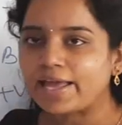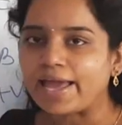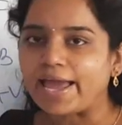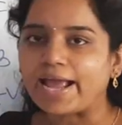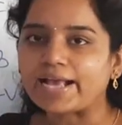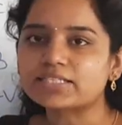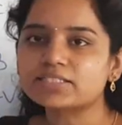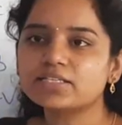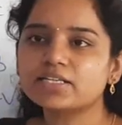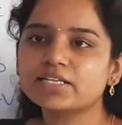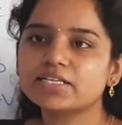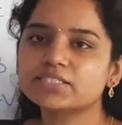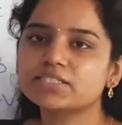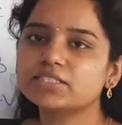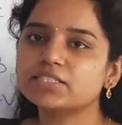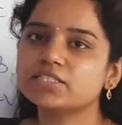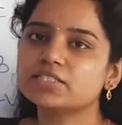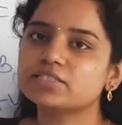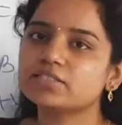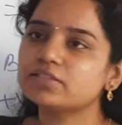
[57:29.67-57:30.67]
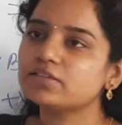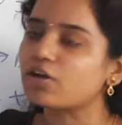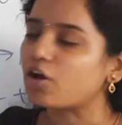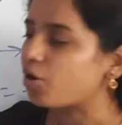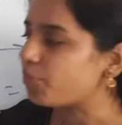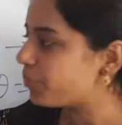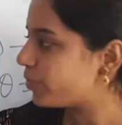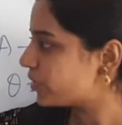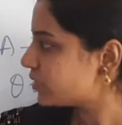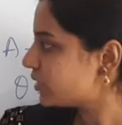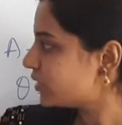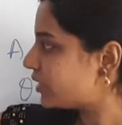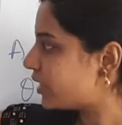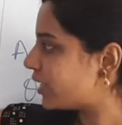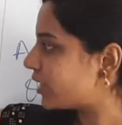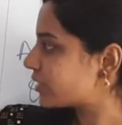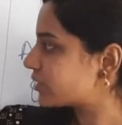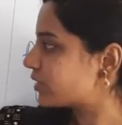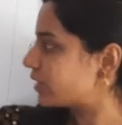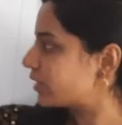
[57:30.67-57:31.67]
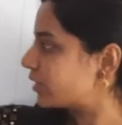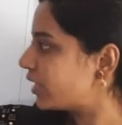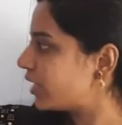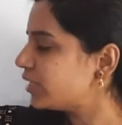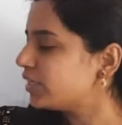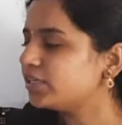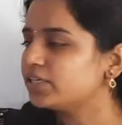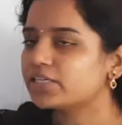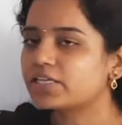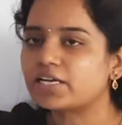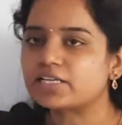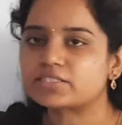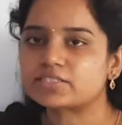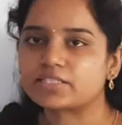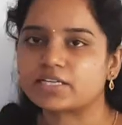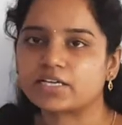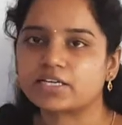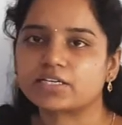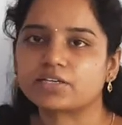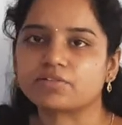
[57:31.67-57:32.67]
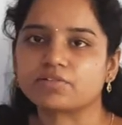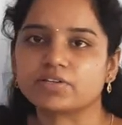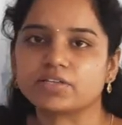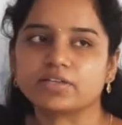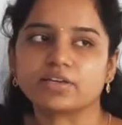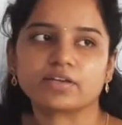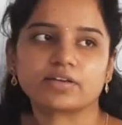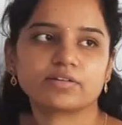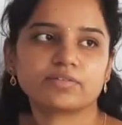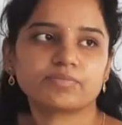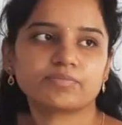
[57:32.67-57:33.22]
acceleration is in opposite direction, that indicates negative here.